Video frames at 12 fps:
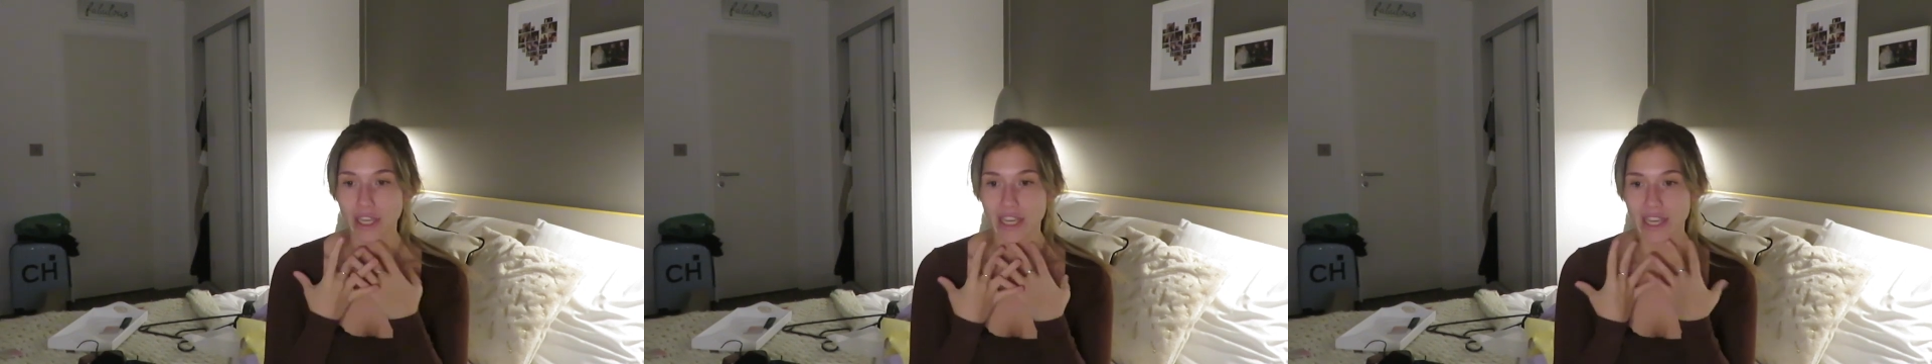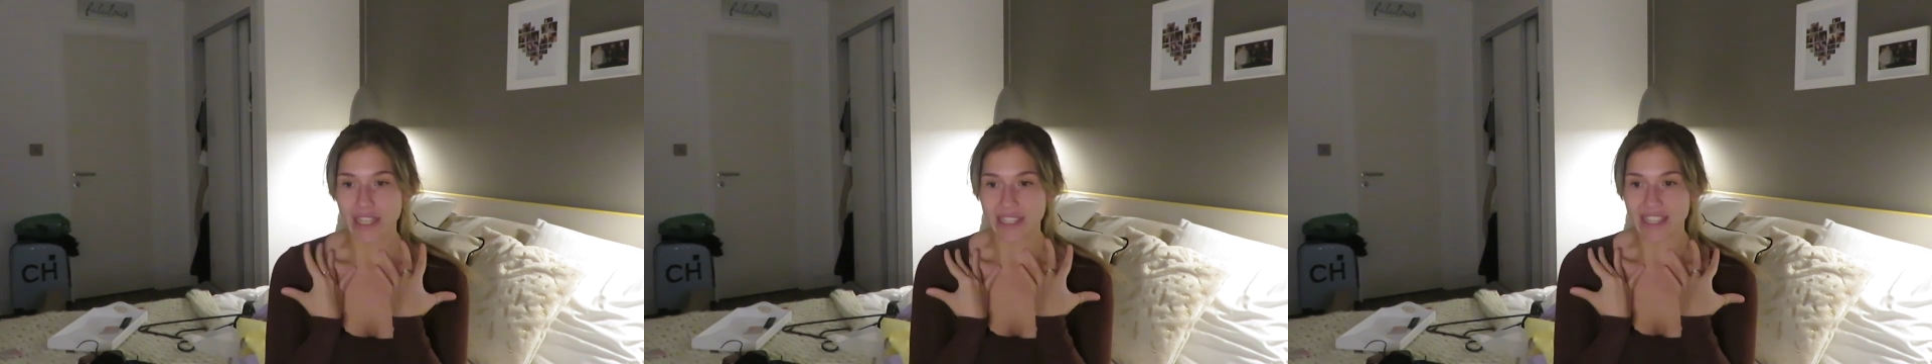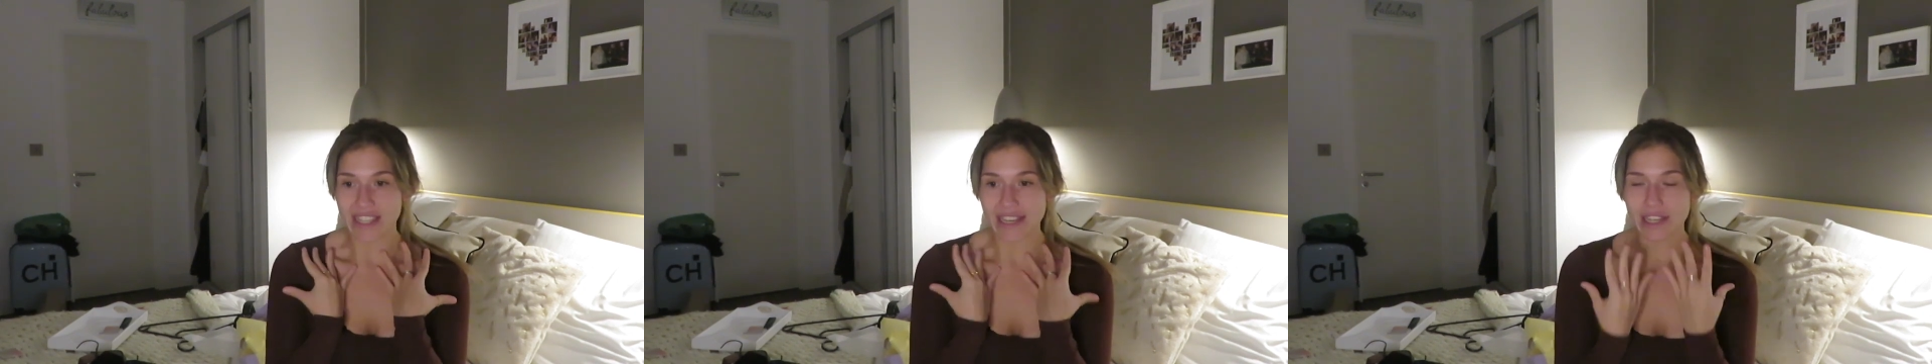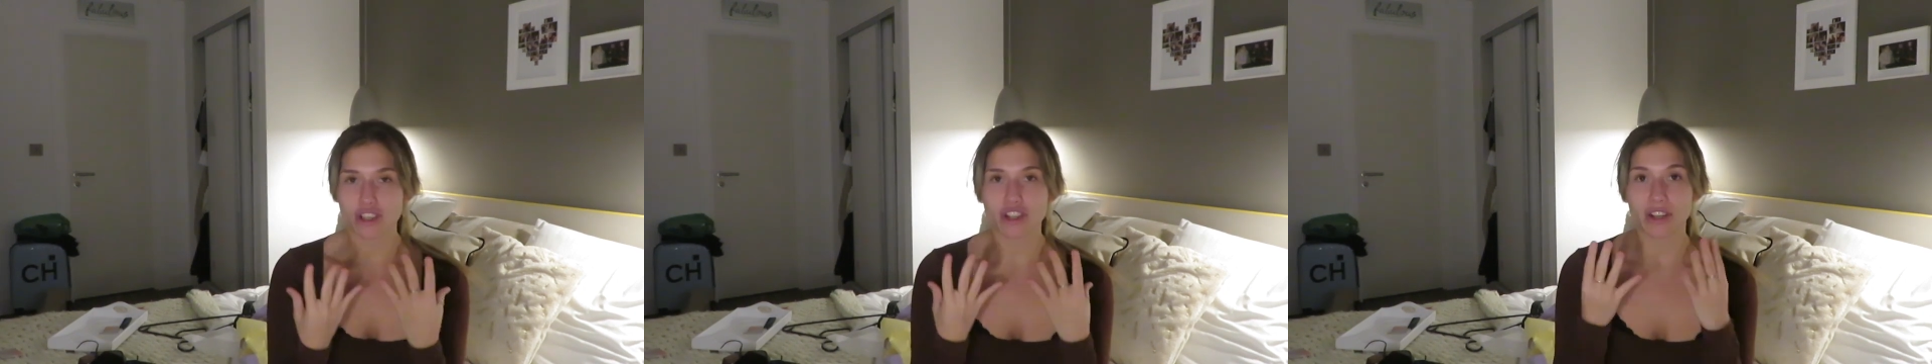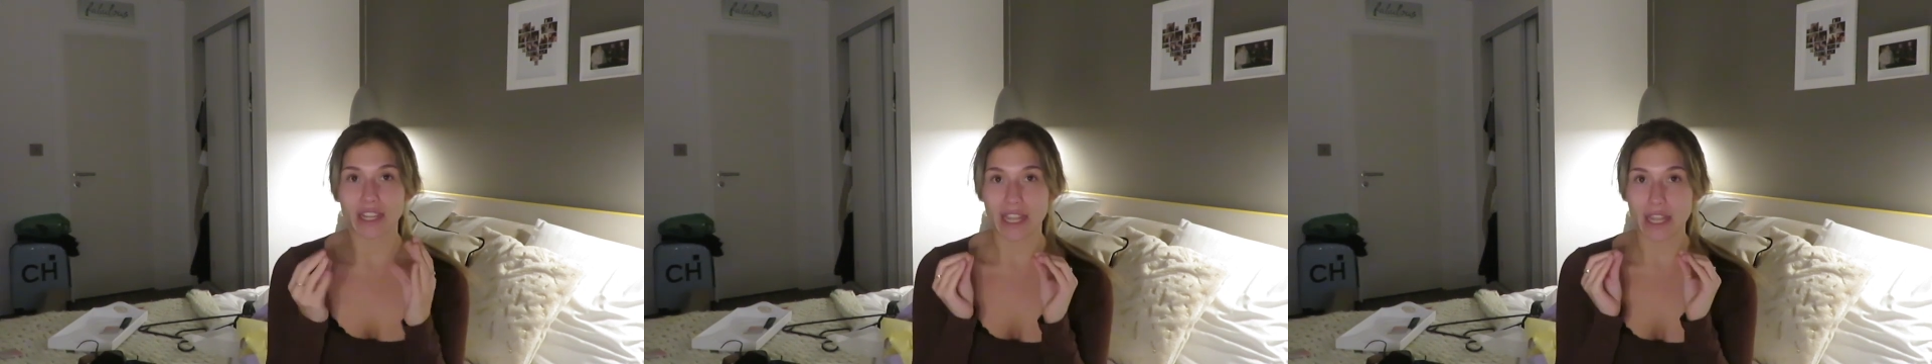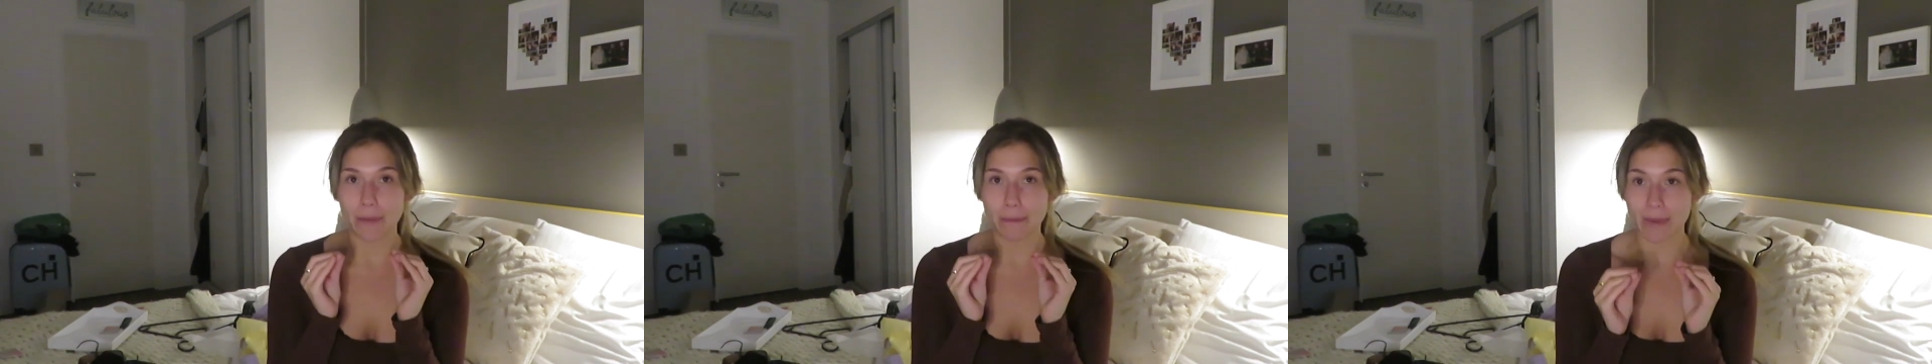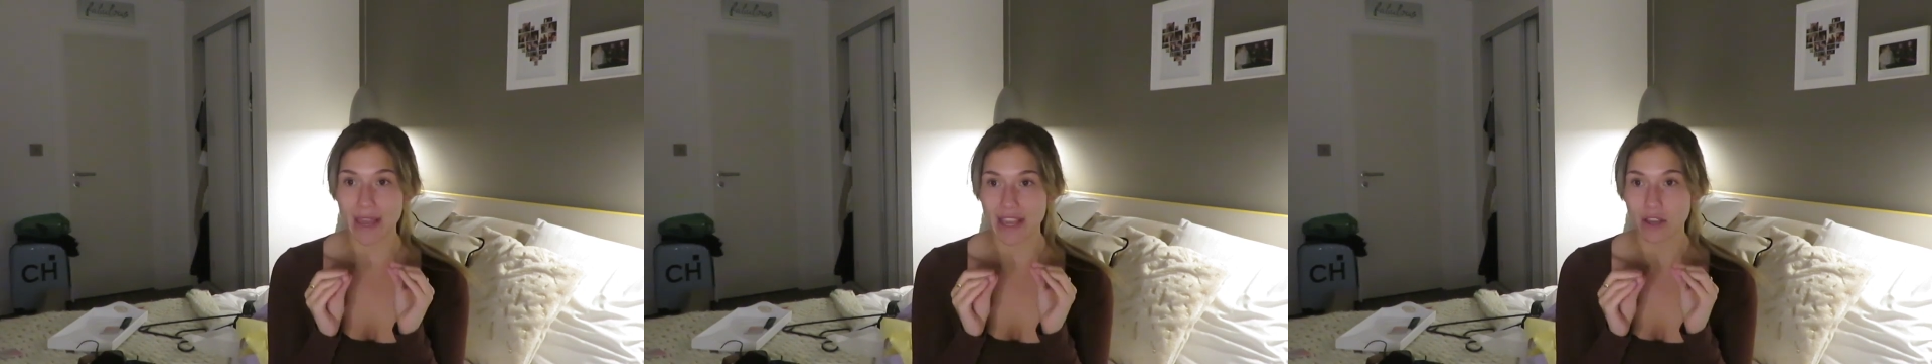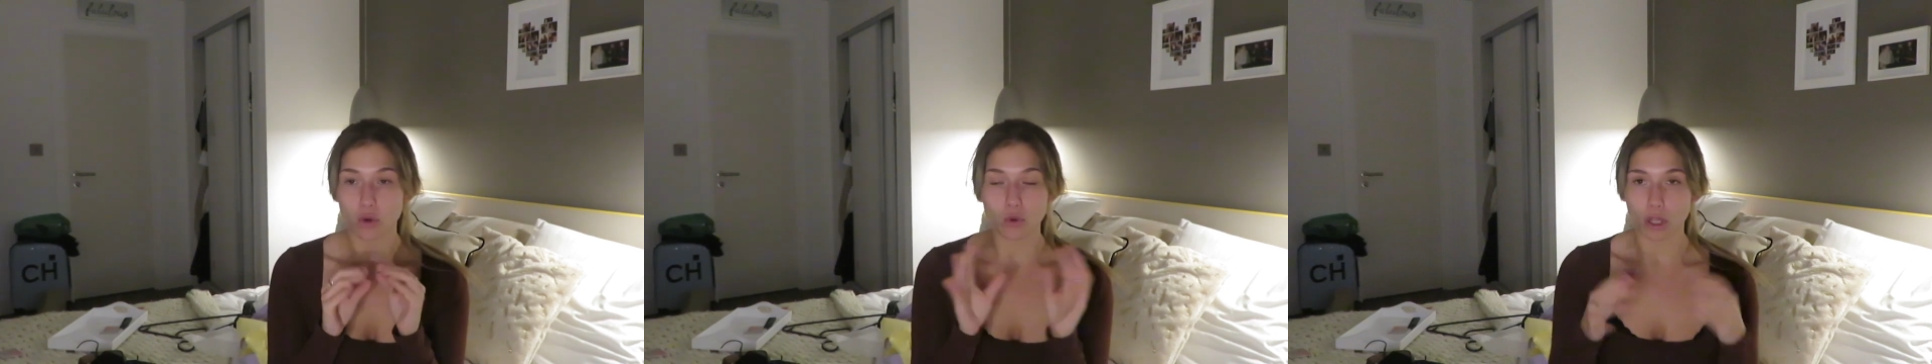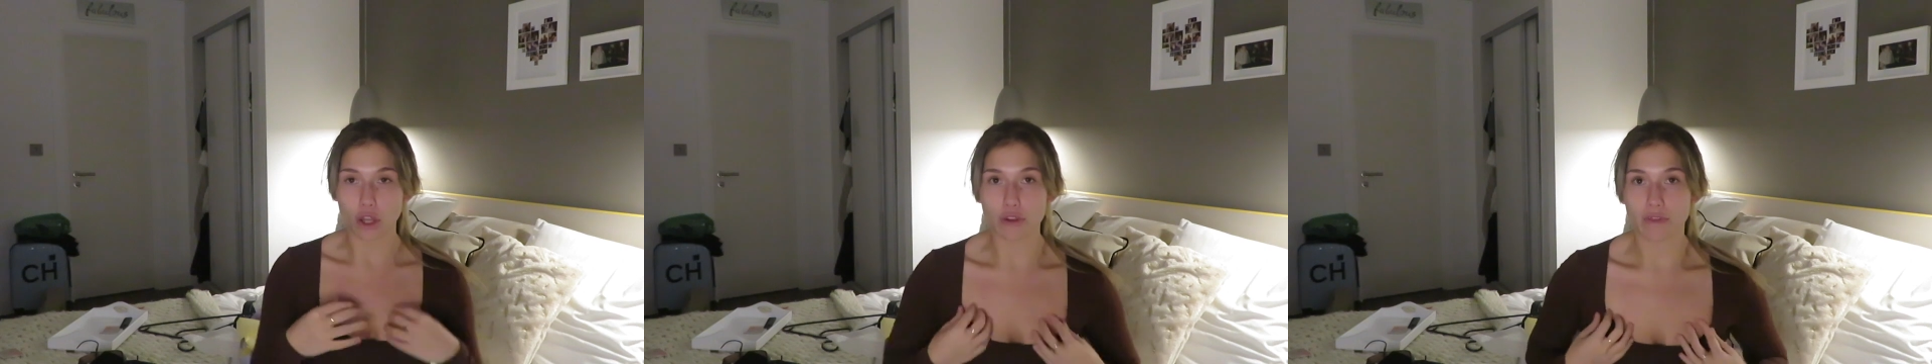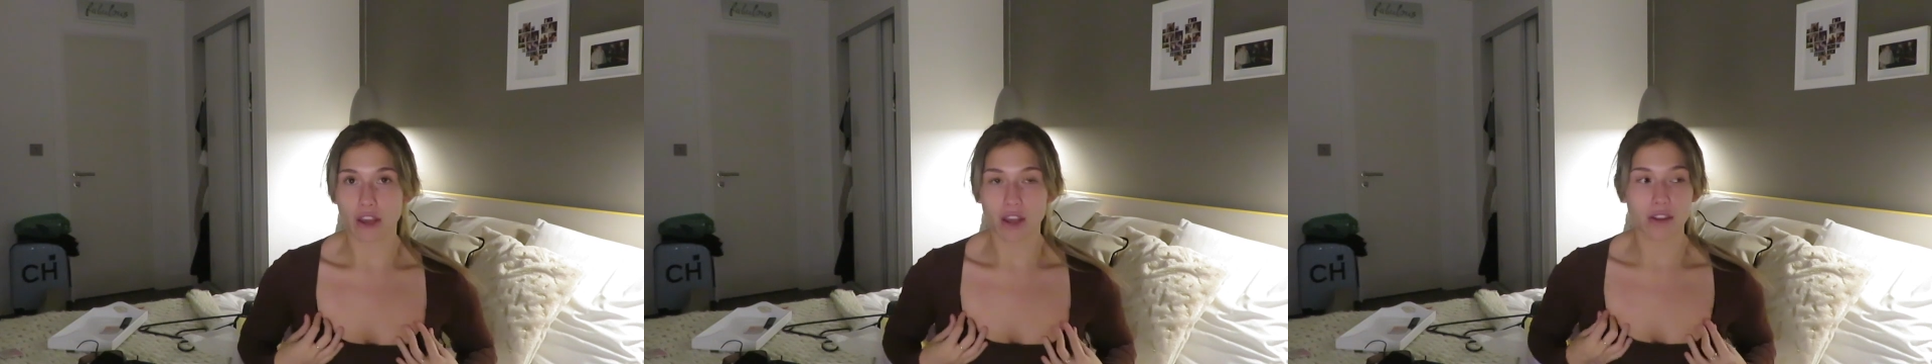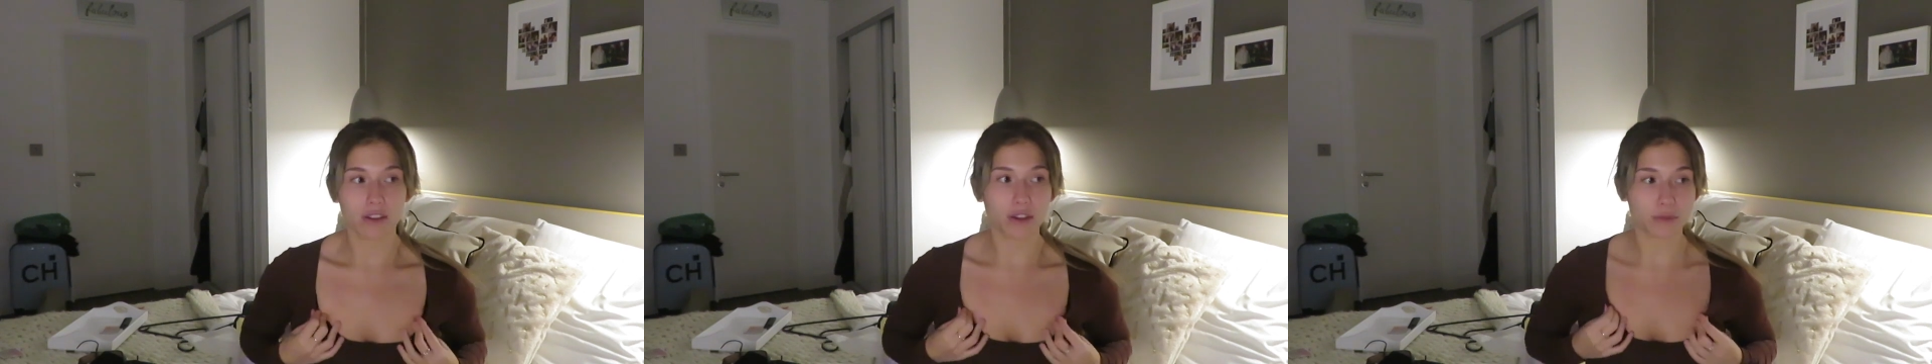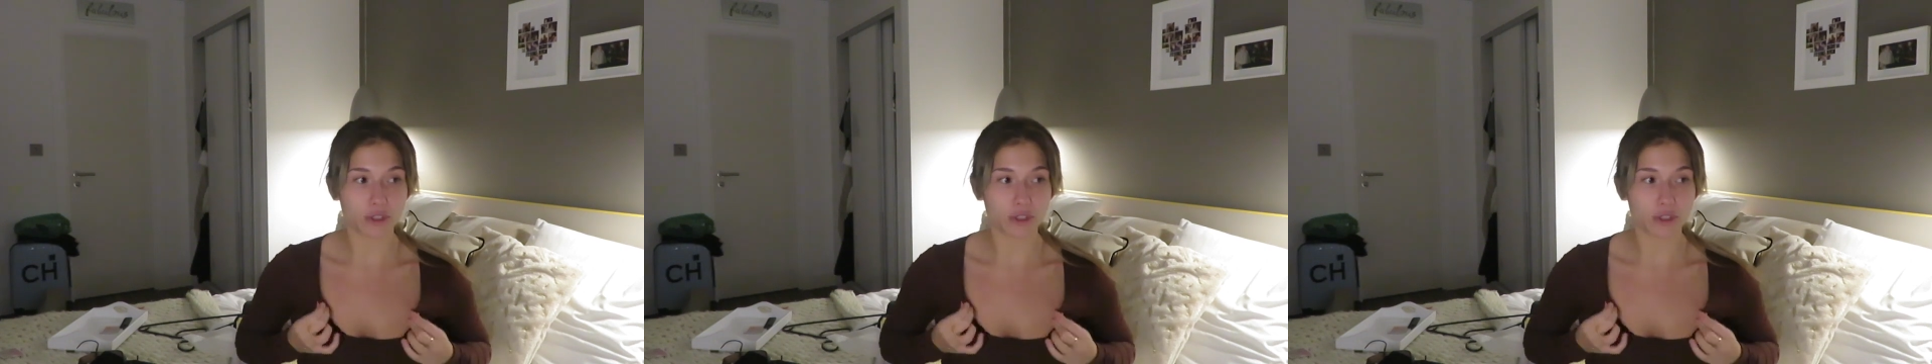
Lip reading: it is literally me all over.